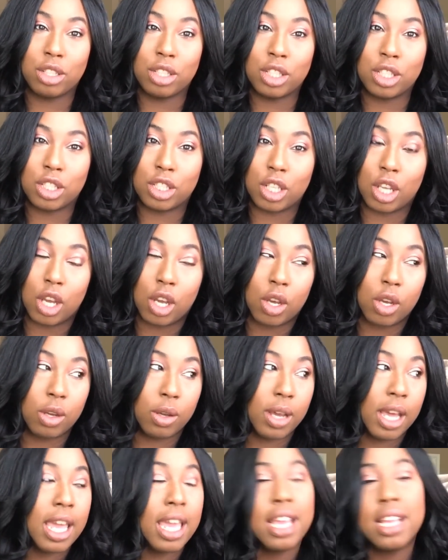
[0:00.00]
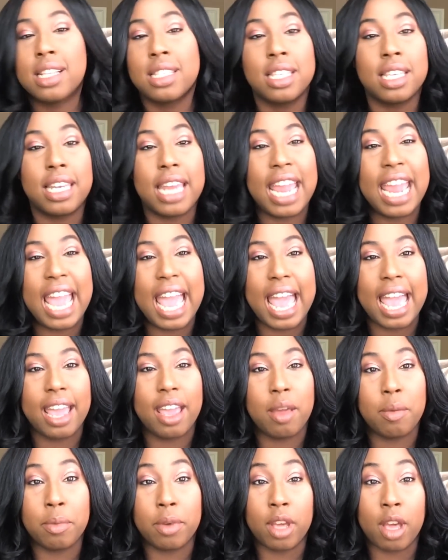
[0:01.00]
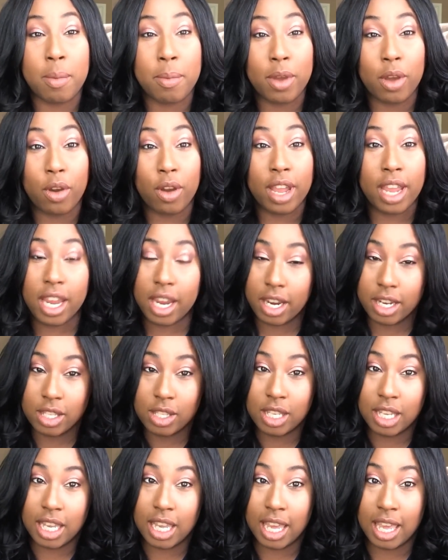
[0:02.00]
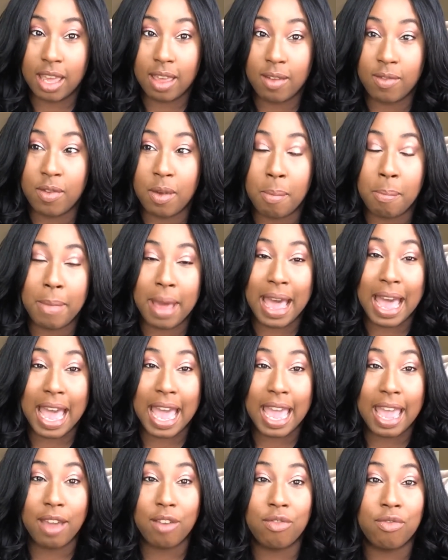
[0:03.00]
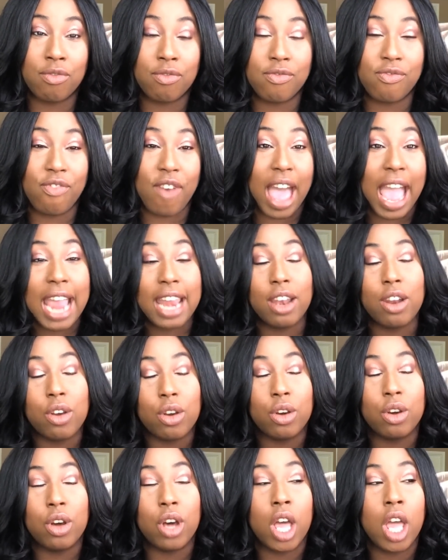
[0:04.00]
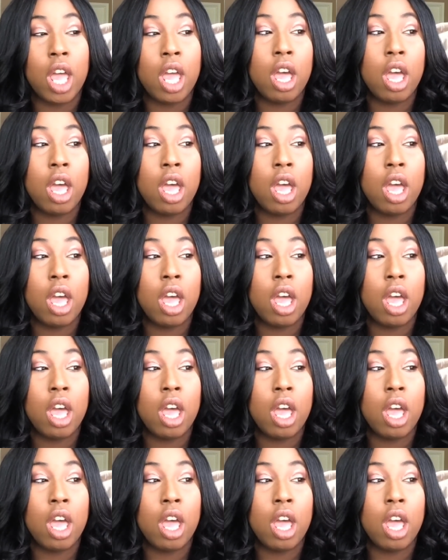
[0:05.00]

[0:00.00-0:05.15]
So today I am coming on here to give my final